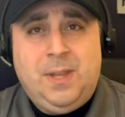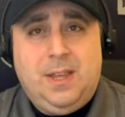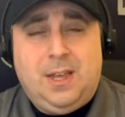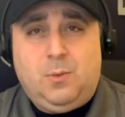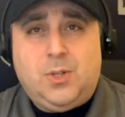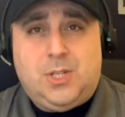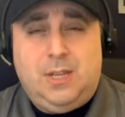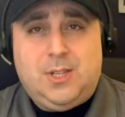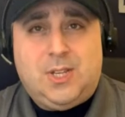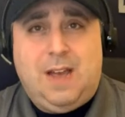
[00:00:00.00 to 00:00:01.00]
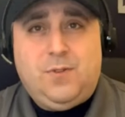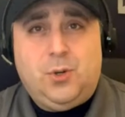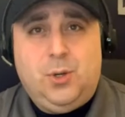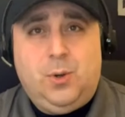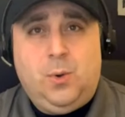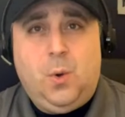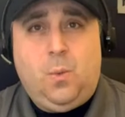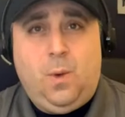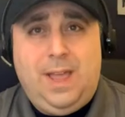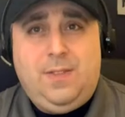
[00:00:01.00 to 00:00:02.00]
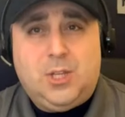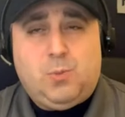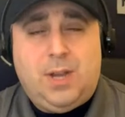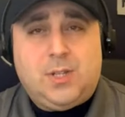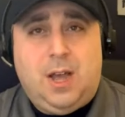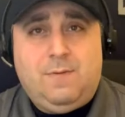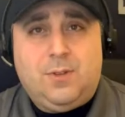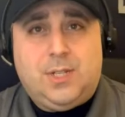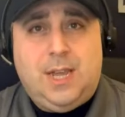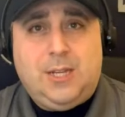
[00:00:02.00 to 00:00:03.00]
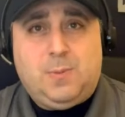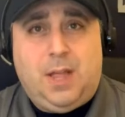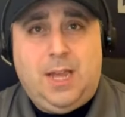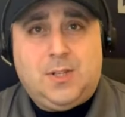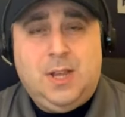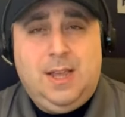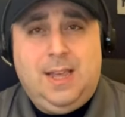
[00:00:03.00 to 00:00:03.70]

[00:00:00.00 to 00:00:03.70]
and we'll see this afternoon when this press conference takes place